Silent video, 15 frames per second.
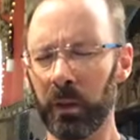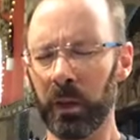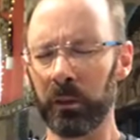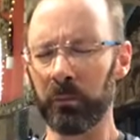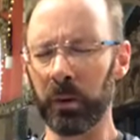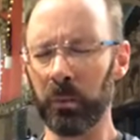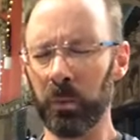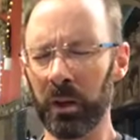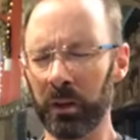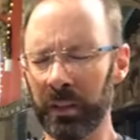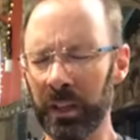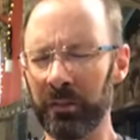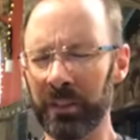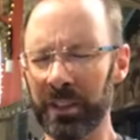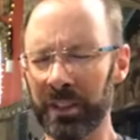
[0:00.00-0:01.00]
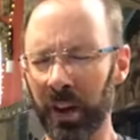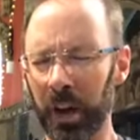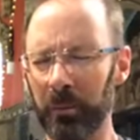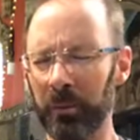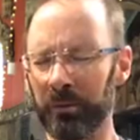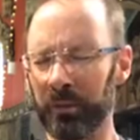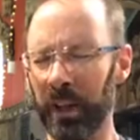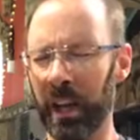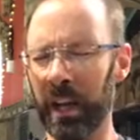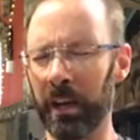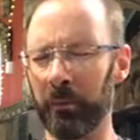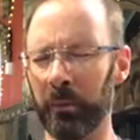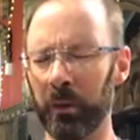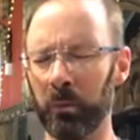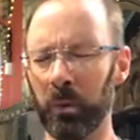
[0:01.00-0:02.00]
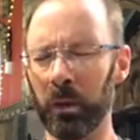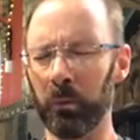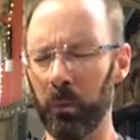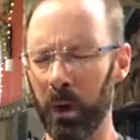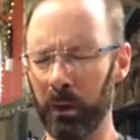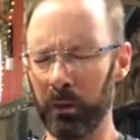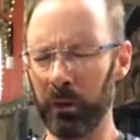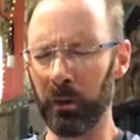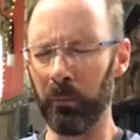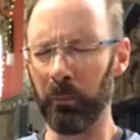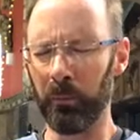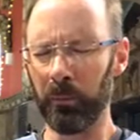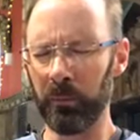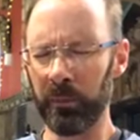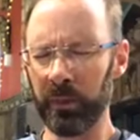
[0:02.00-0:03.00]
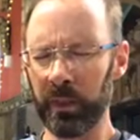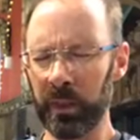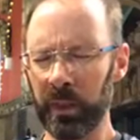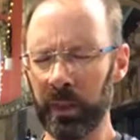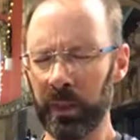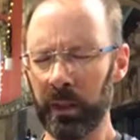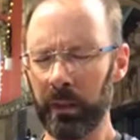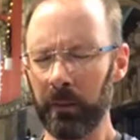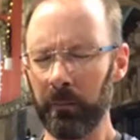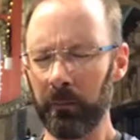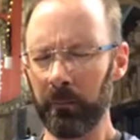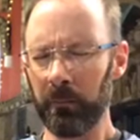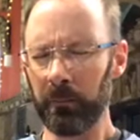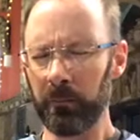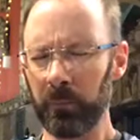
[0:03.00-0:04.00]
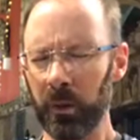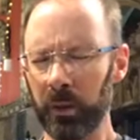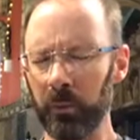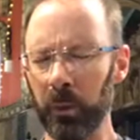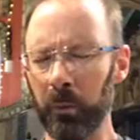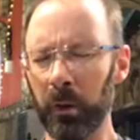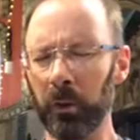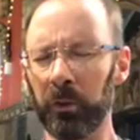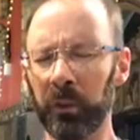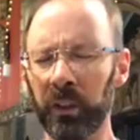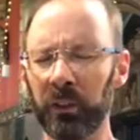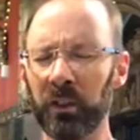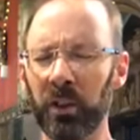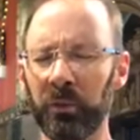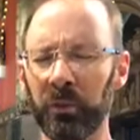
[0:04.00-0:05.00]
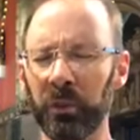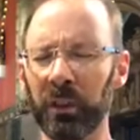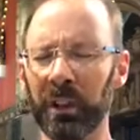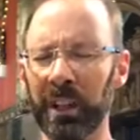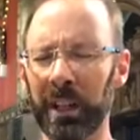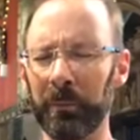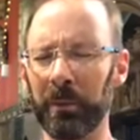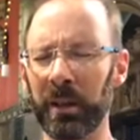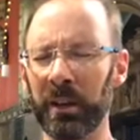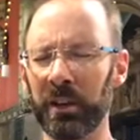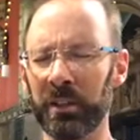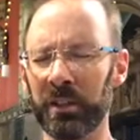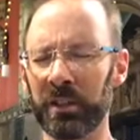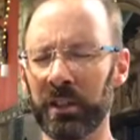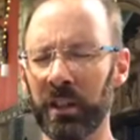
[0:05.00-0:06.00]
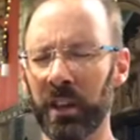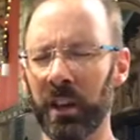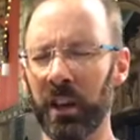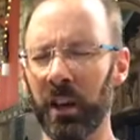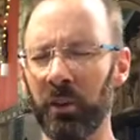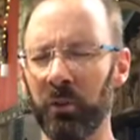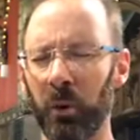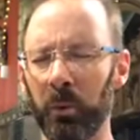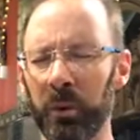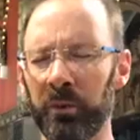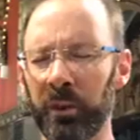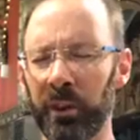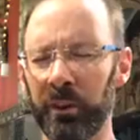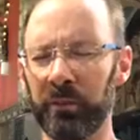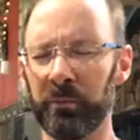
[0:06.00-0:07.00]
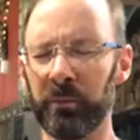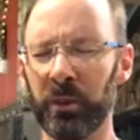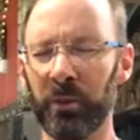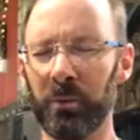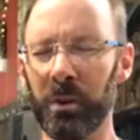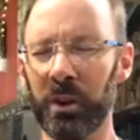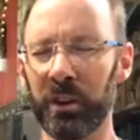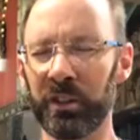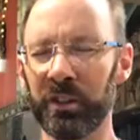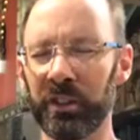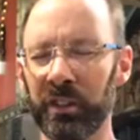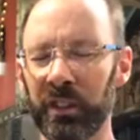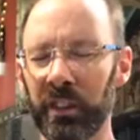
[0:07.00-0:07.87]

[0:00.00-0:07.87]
and we will give the time of day and we will welcome. And we will think differently because of what we've heard from your word.